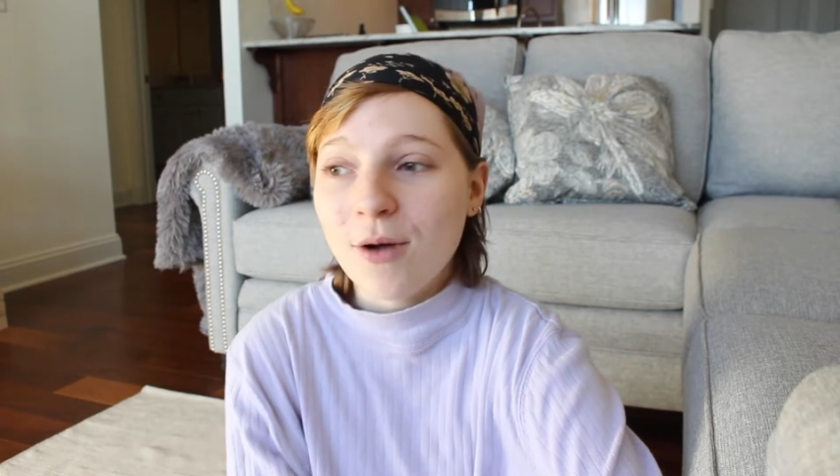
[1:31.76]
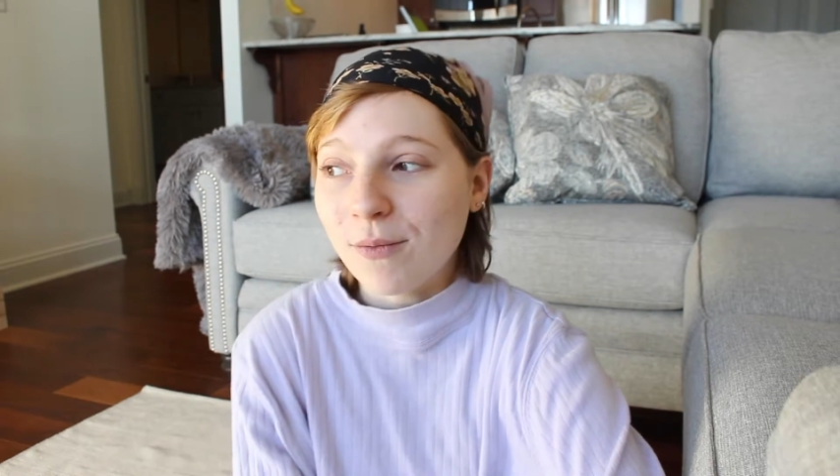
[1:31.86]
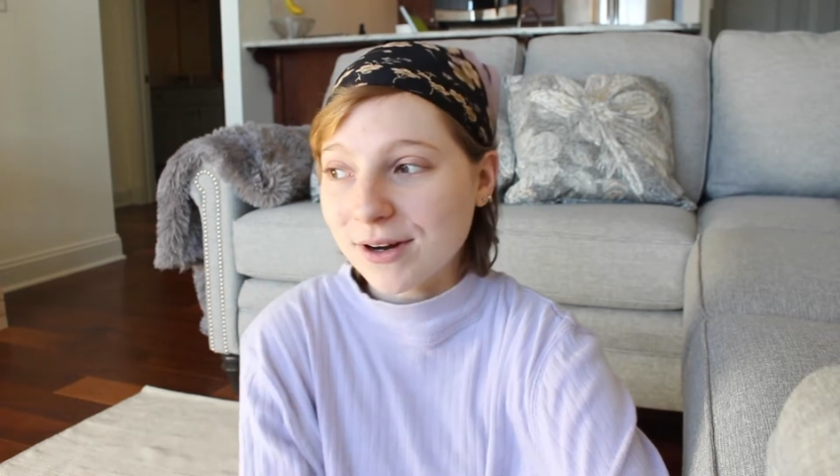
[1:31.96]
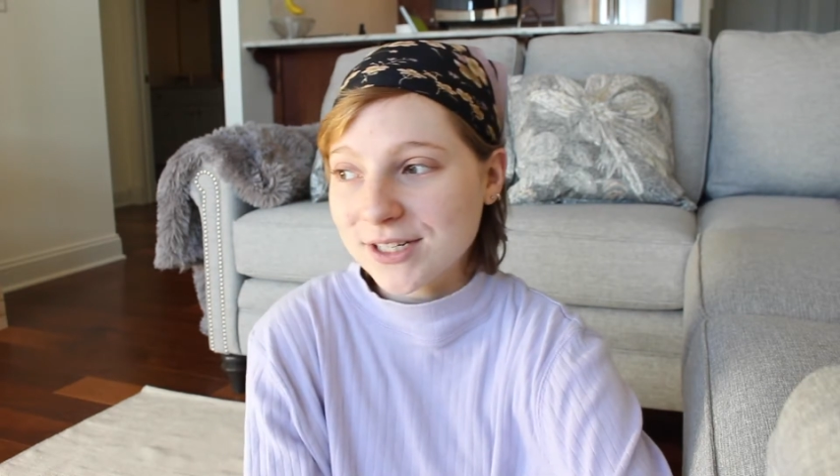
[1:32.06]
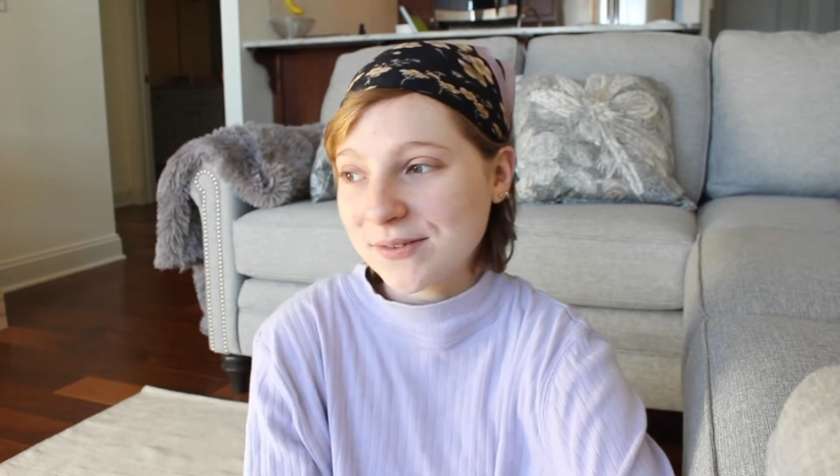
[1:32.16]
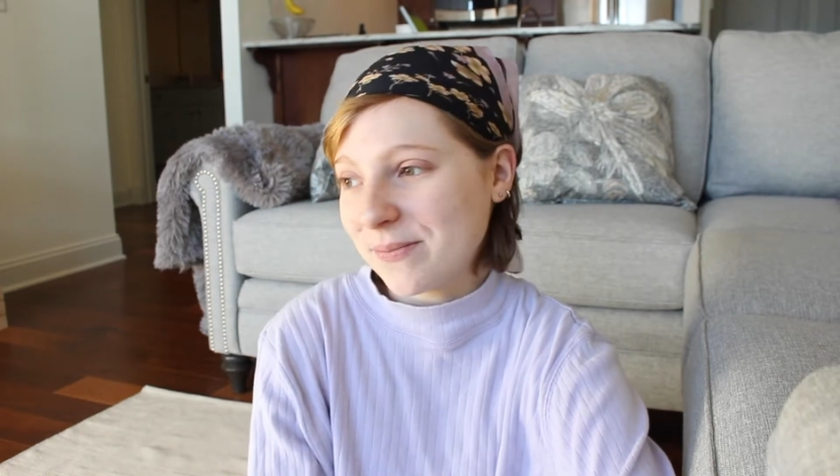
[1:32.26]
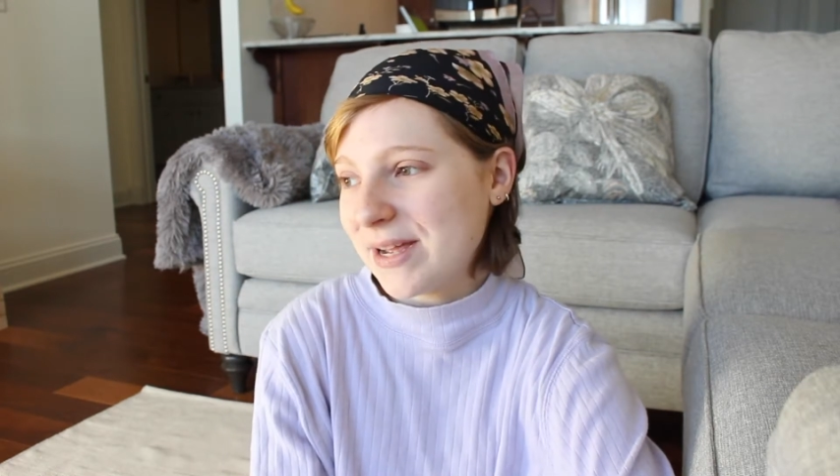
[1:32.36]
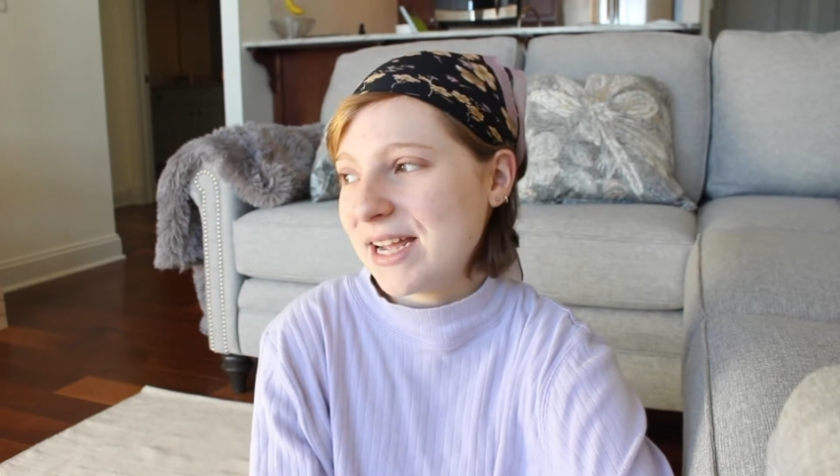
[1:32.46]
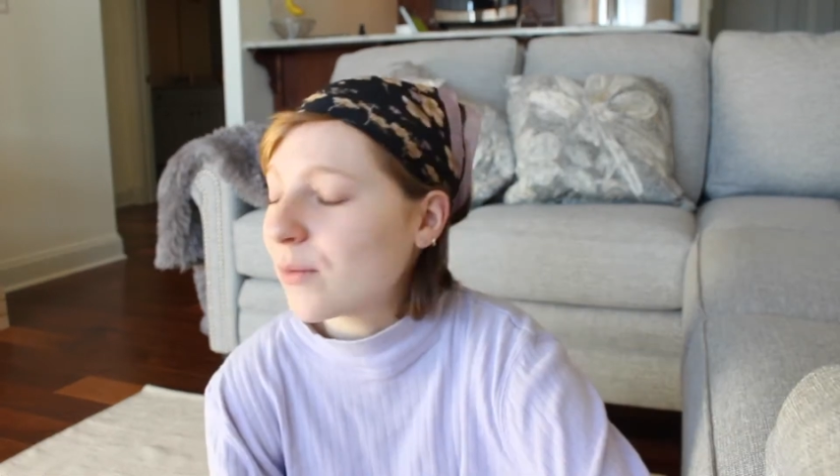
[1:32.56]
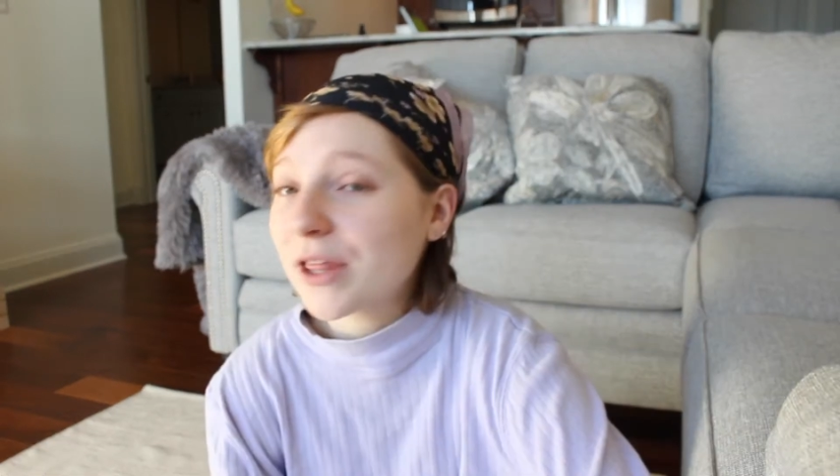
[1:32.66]
works for
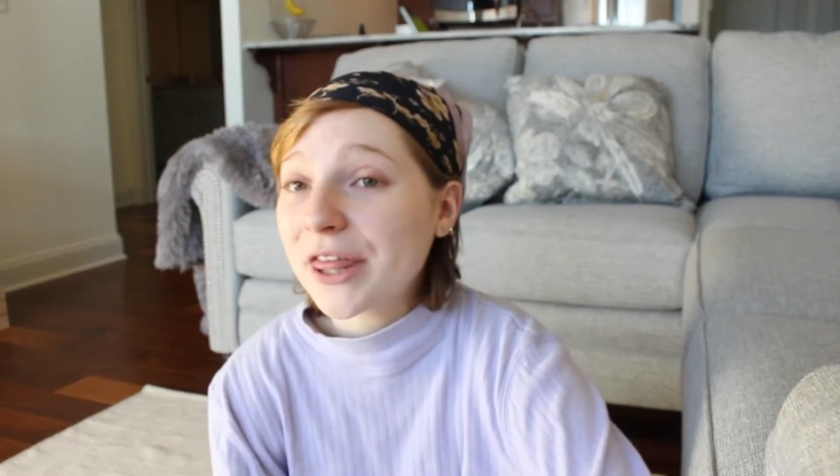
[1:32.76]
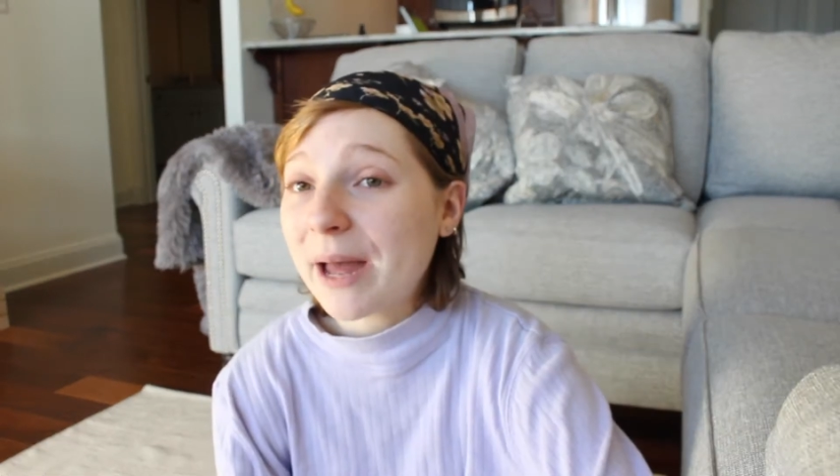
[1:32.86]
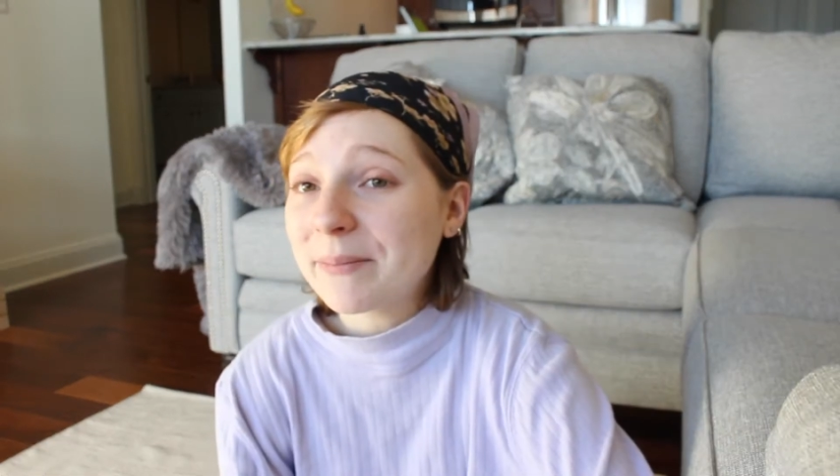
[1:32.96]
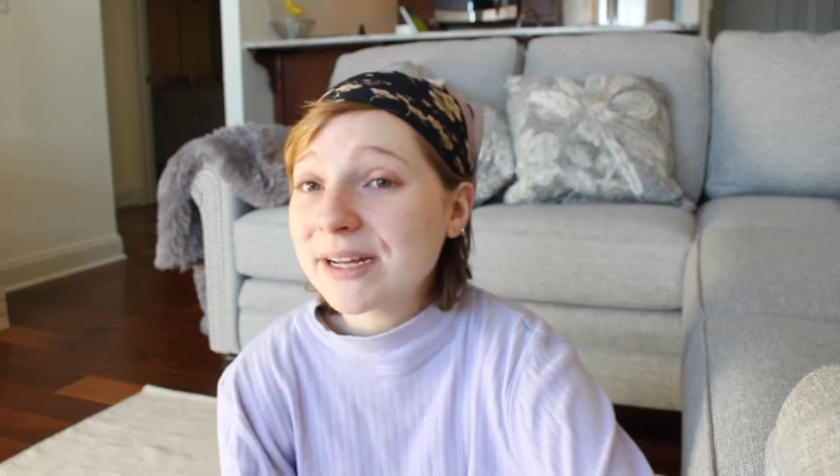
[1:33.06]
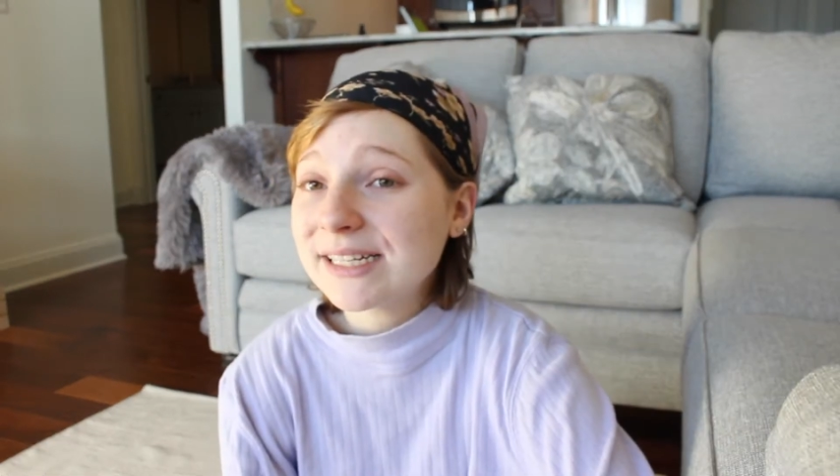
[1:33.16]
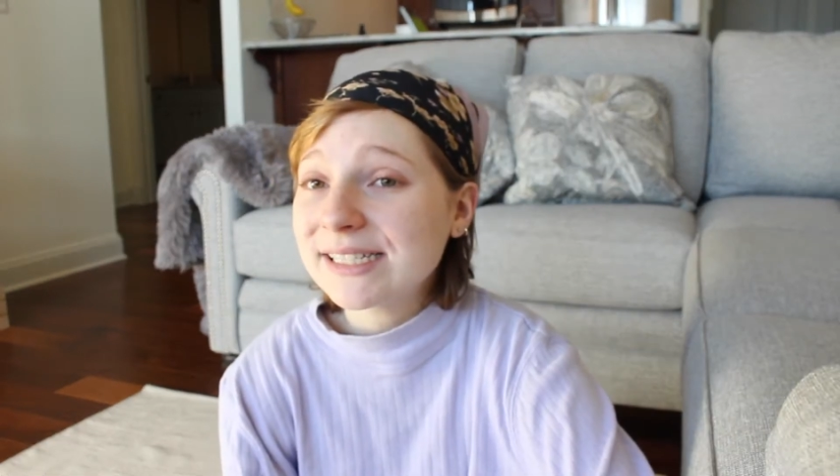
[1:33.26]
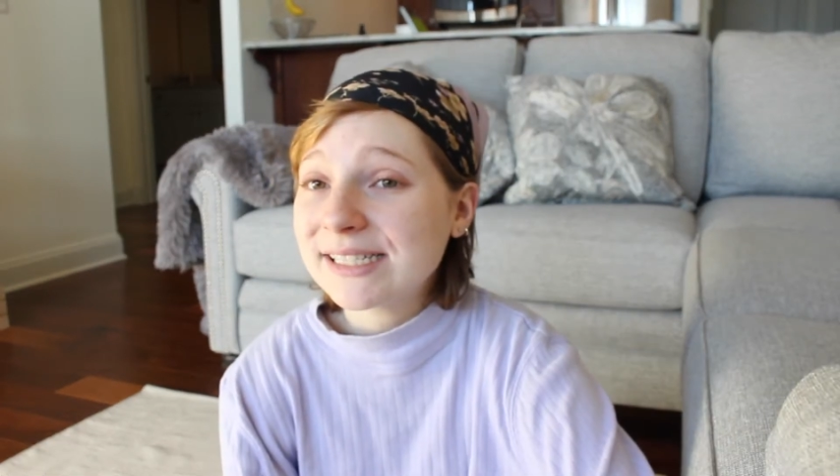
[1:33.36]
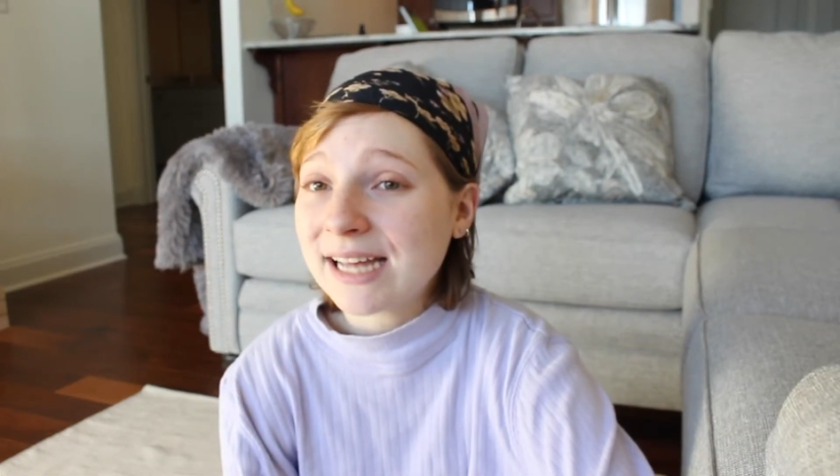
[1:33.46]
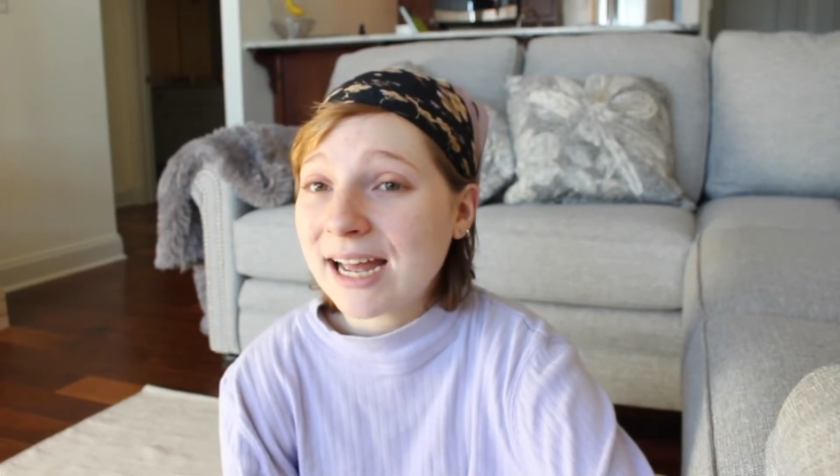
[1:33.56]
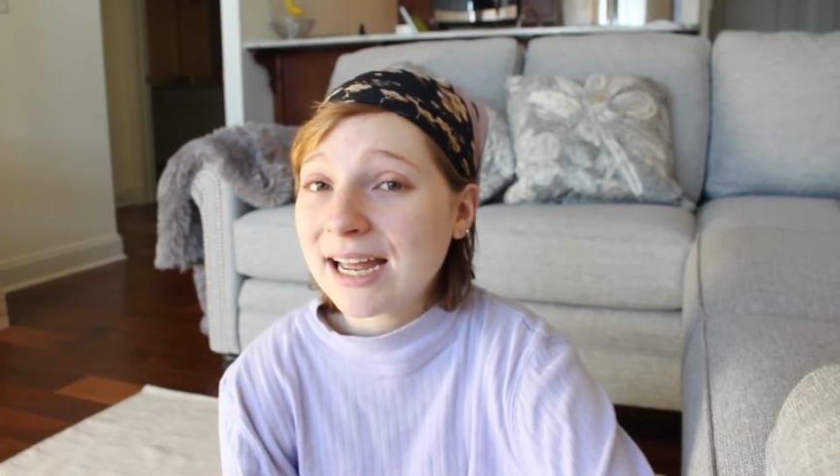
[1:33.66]
me. With that being
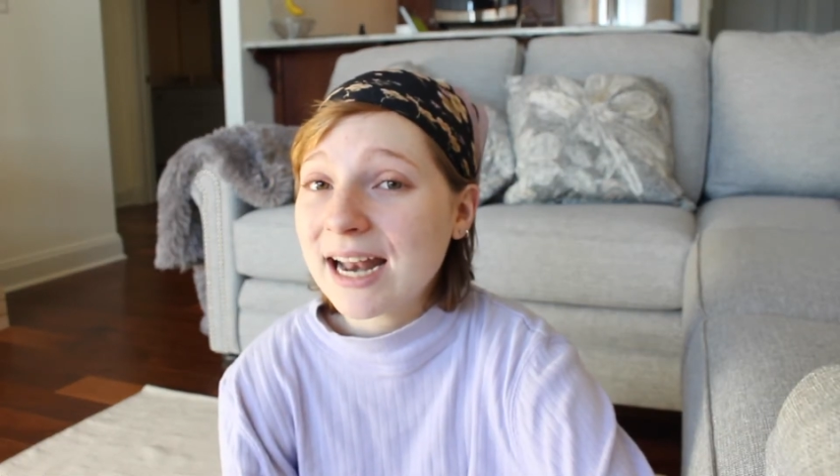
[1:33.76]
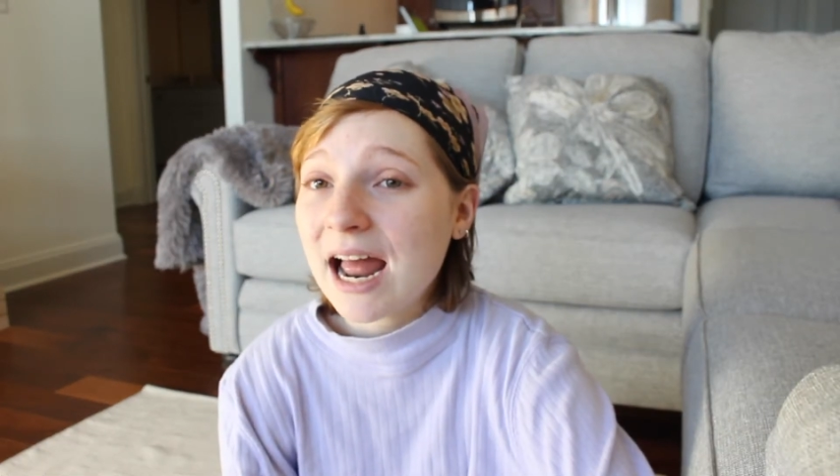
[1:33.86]
said,